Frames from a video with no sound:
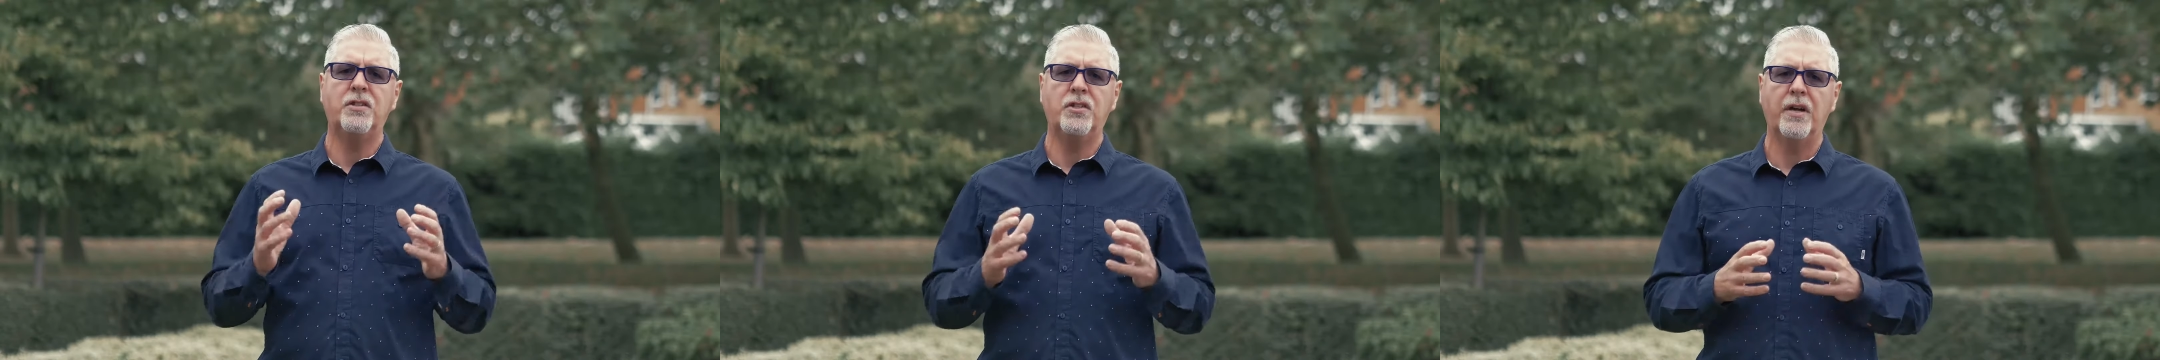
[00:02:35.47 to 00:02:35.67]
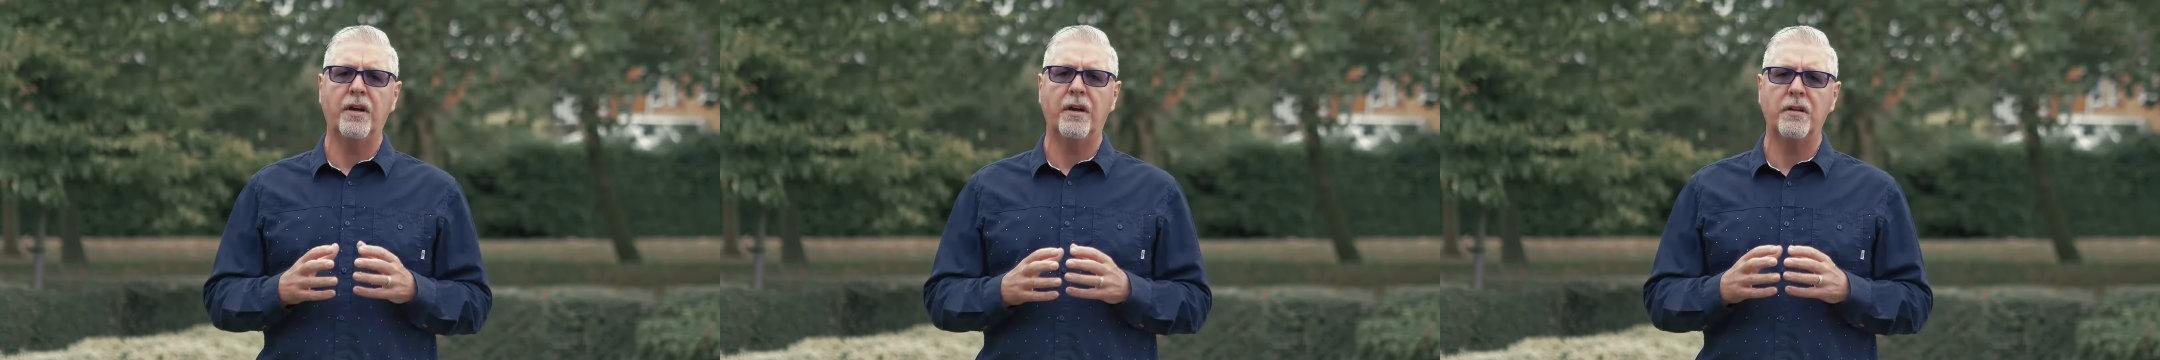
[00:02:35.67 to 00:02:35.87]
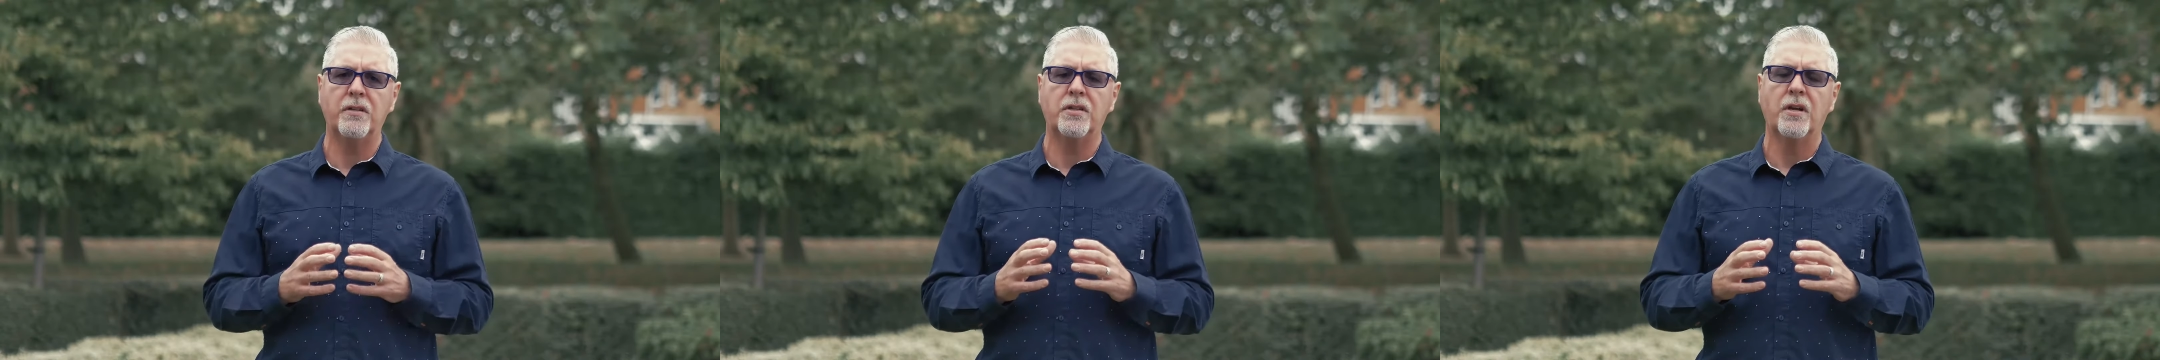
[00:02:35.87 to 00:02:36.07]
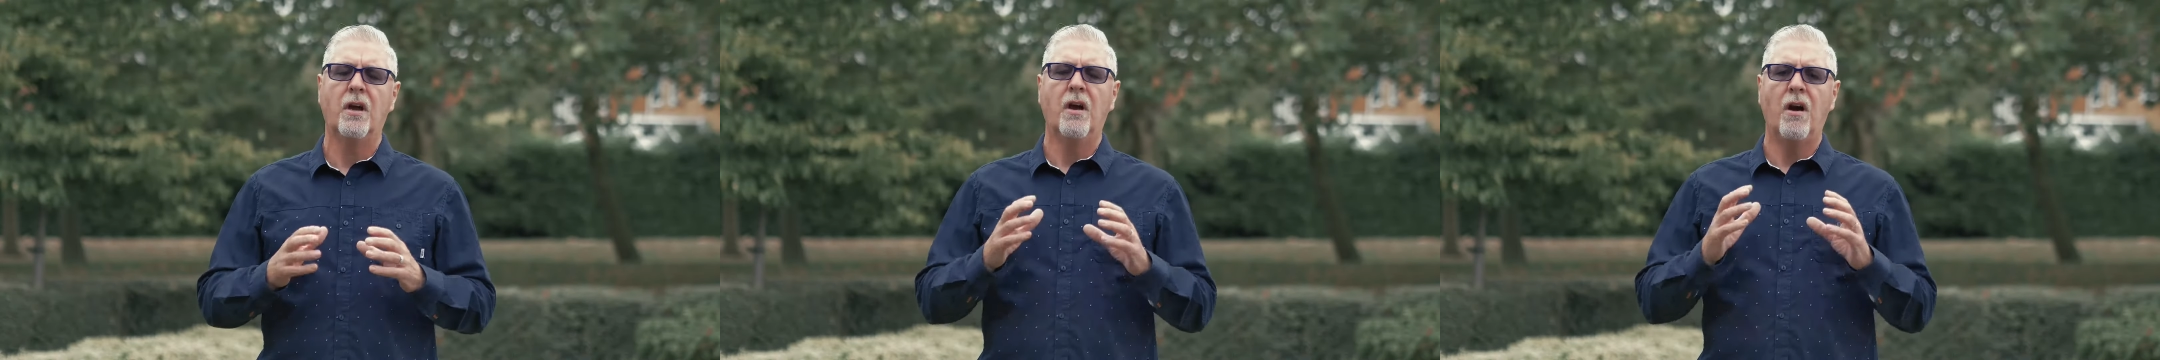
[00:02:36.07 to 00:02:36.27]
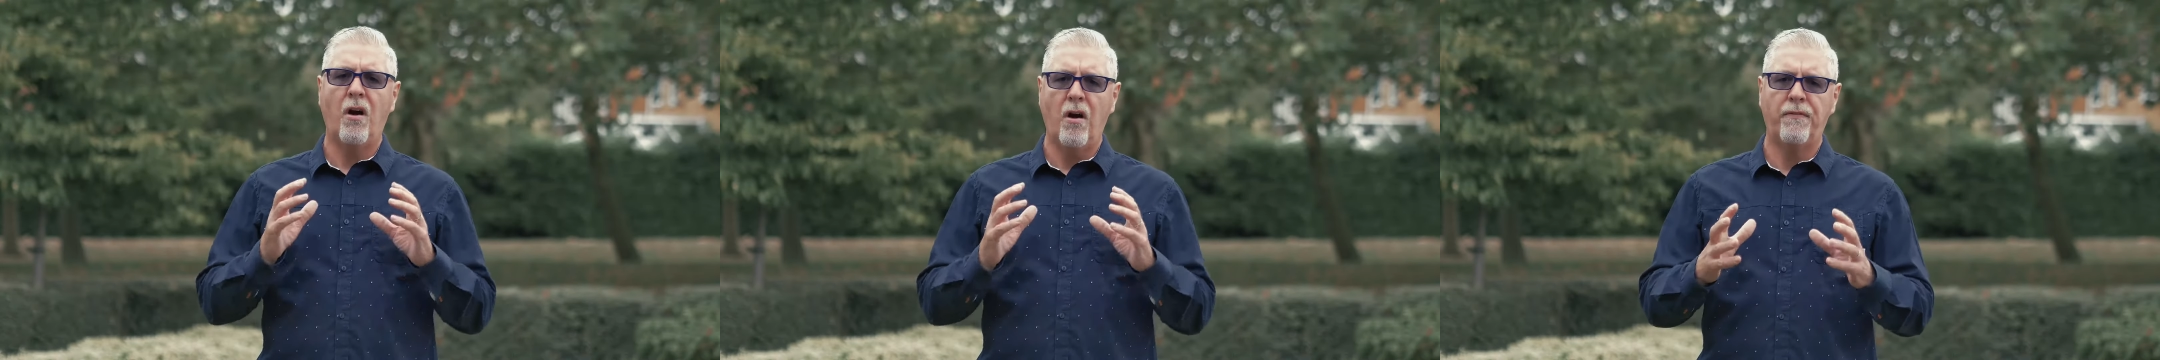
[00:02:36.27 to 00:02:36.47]
church
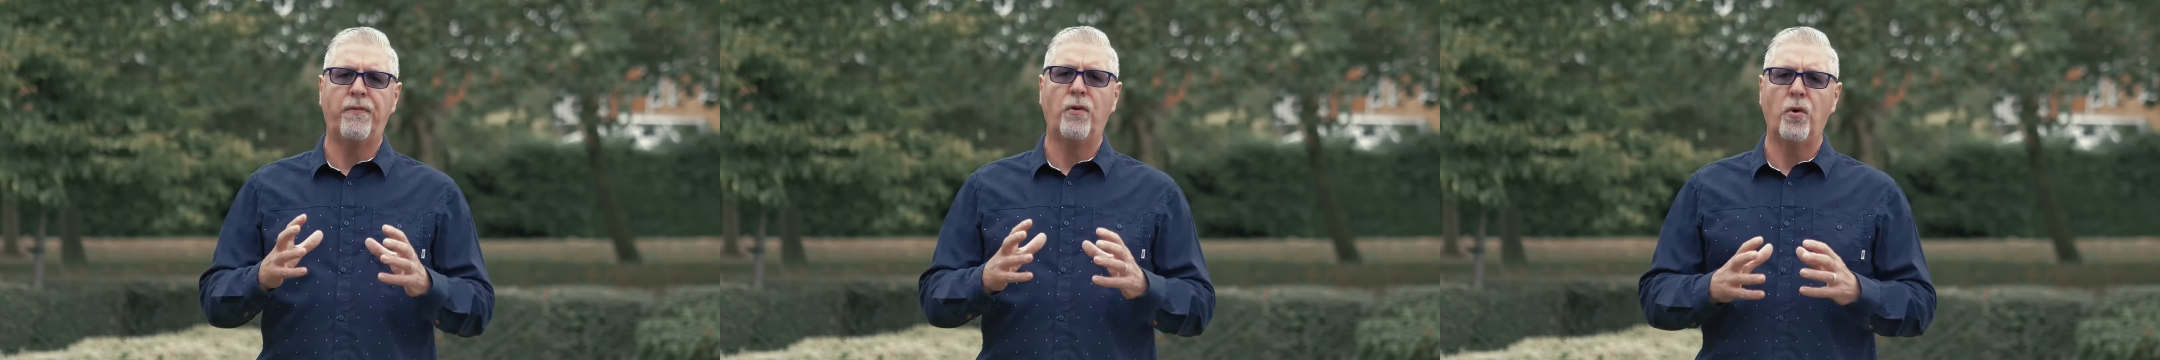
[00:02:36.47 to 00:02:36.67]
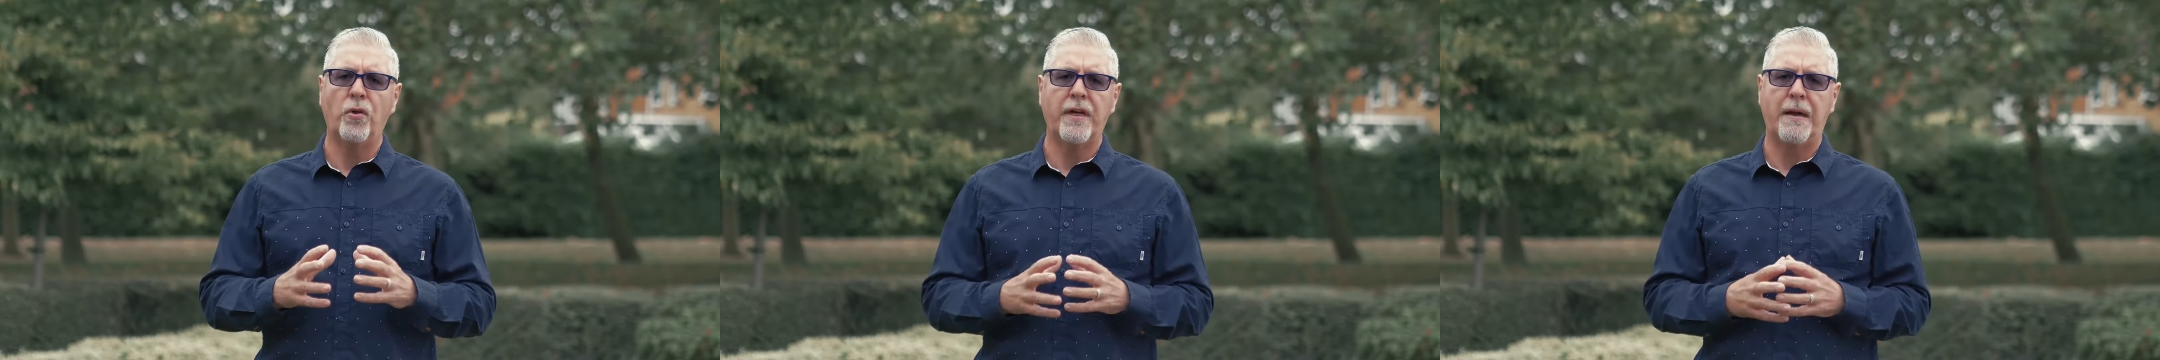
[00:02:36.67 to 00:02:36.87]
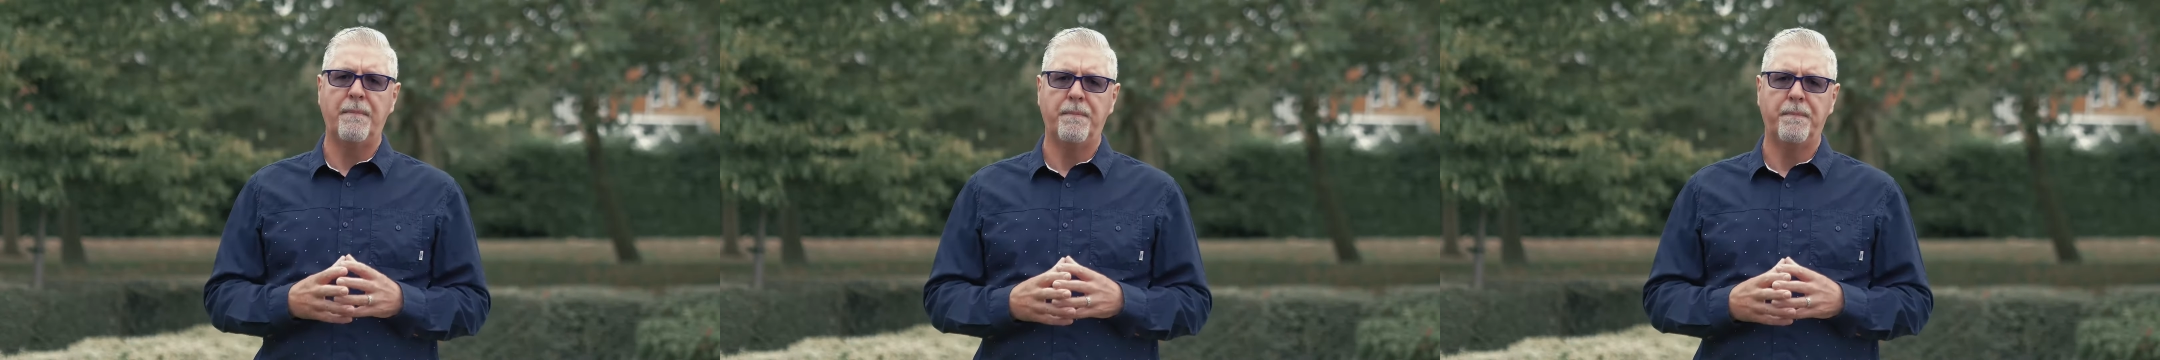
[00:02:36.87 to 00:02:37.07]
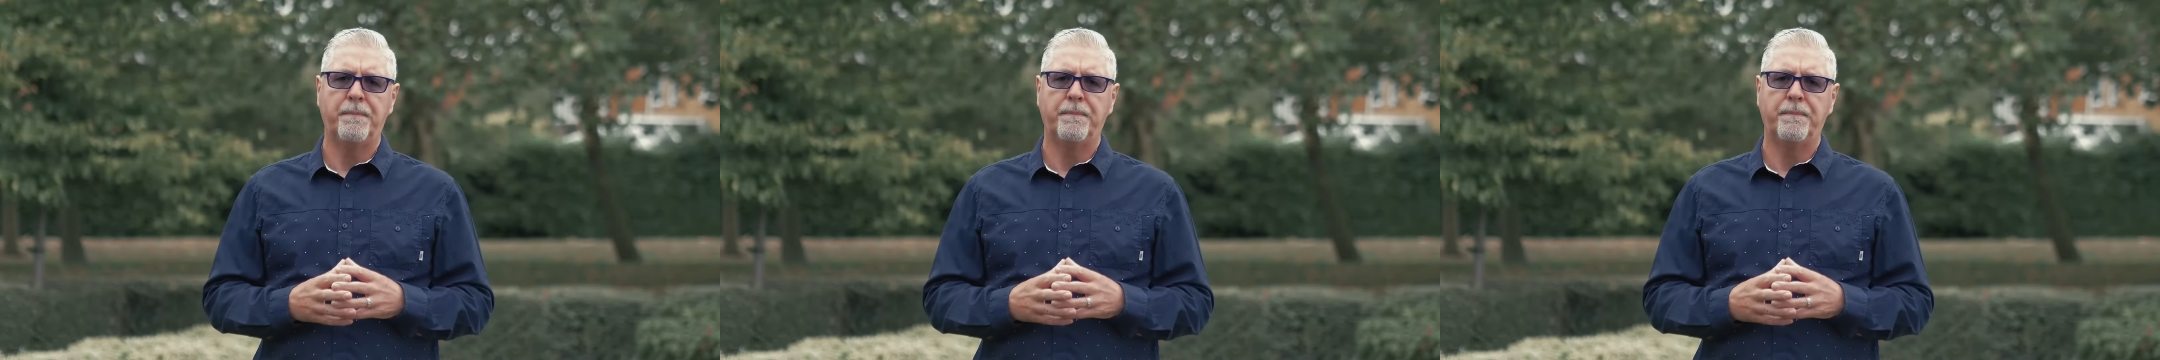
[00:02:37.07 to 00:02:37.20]
are for them.